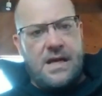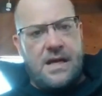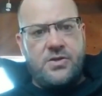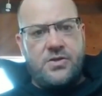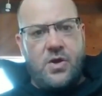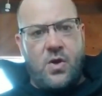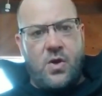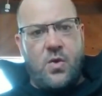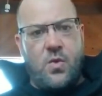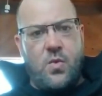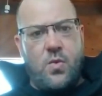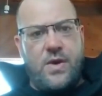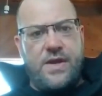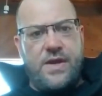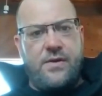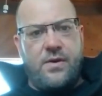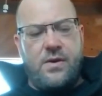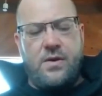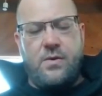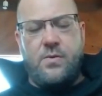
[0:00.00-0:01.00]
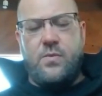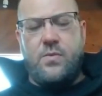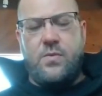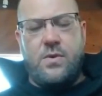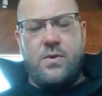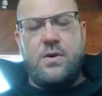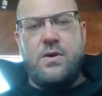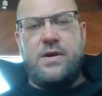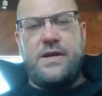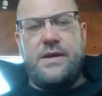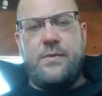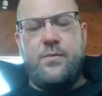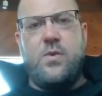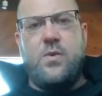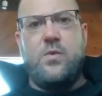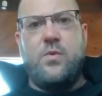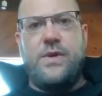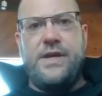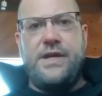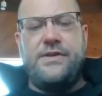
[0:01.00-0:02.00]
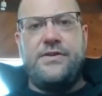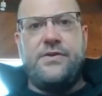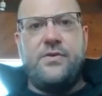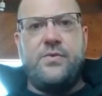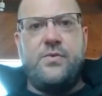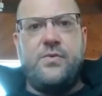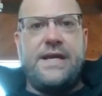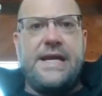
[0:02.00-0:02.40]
So with our work and what we do,